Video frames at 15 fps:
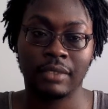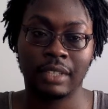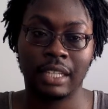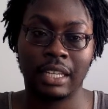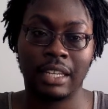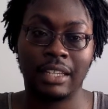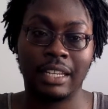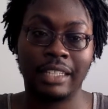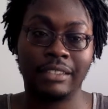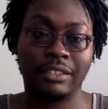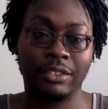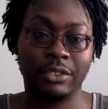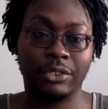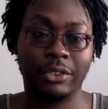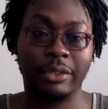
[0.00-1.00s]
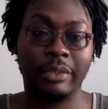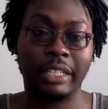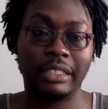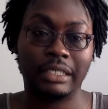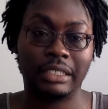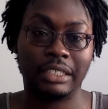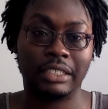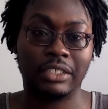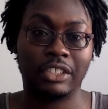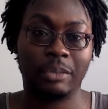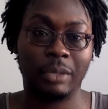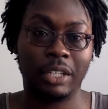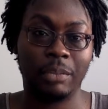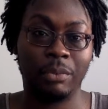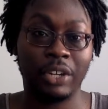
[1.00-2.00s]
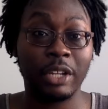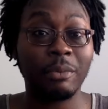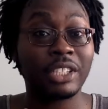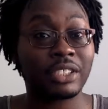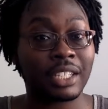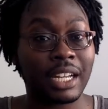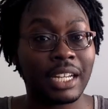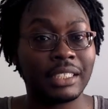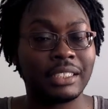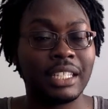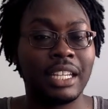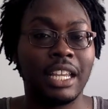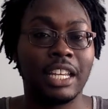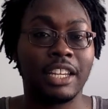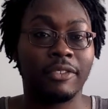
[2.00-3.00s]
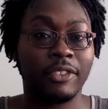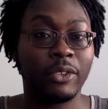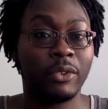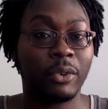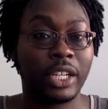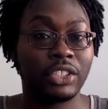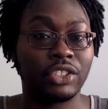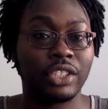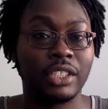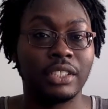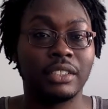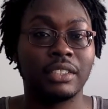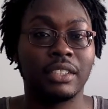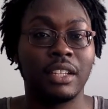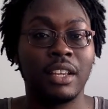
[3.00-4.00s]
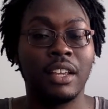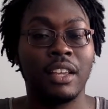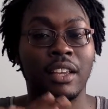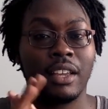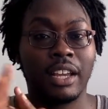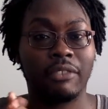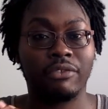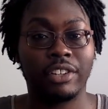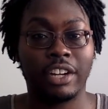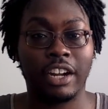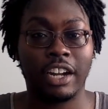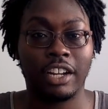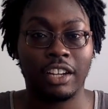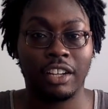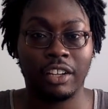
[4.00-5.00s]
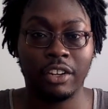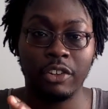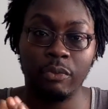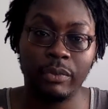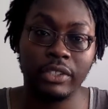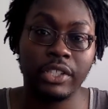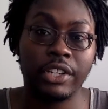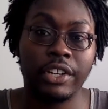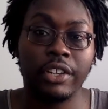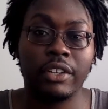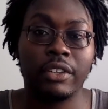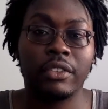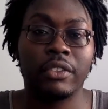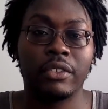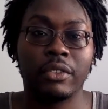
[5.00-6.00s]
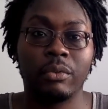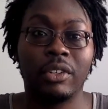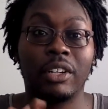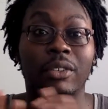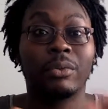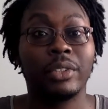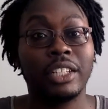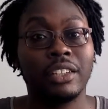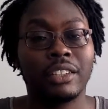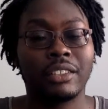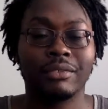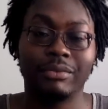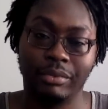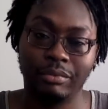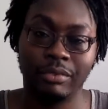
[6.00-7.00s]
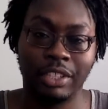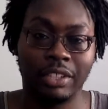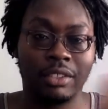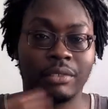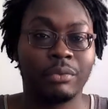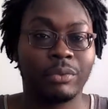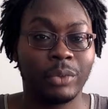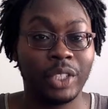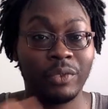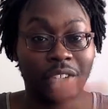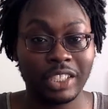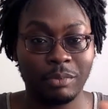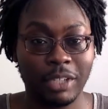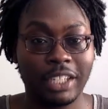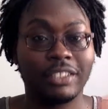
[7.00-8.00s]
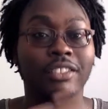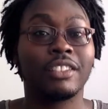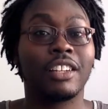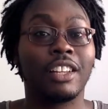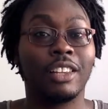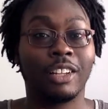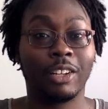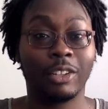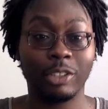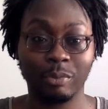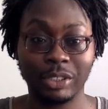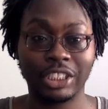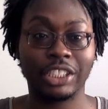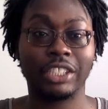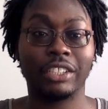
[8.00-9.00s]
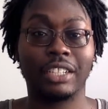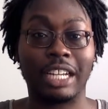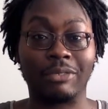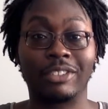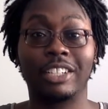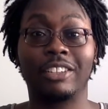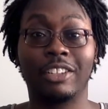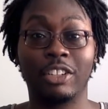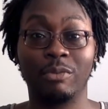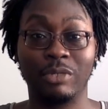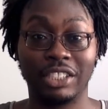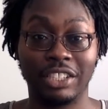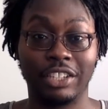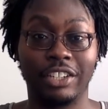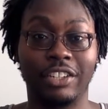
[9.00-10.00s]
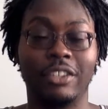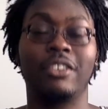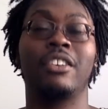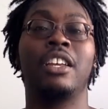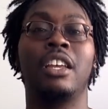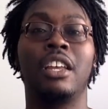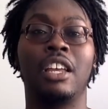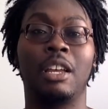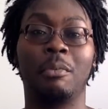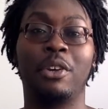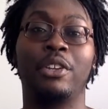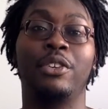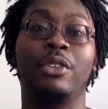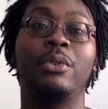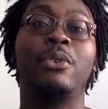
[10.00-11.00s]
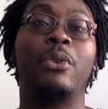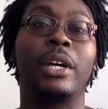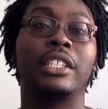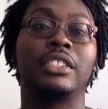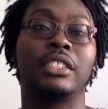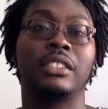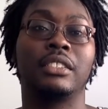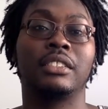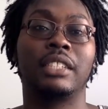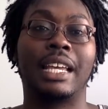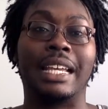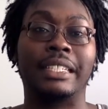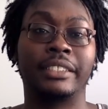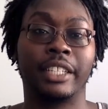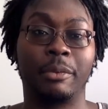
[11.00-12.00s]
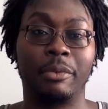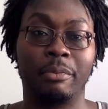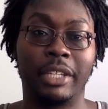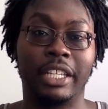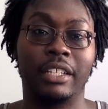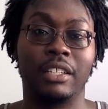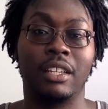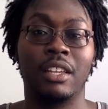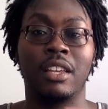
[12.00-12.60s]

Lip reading: Yeah, next 2 to 3 weeks is just going to be pretty much content and a few questions after I learn the material. Well, refresh button. Learn the material. After I learn the material, I'm going to do questions as supplement.